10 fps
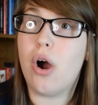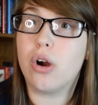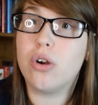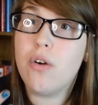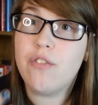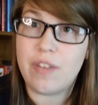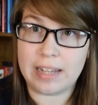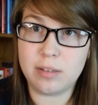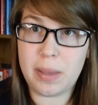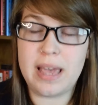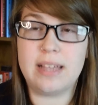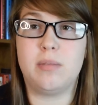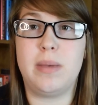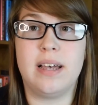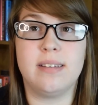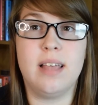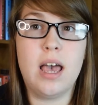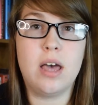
are fast-paced because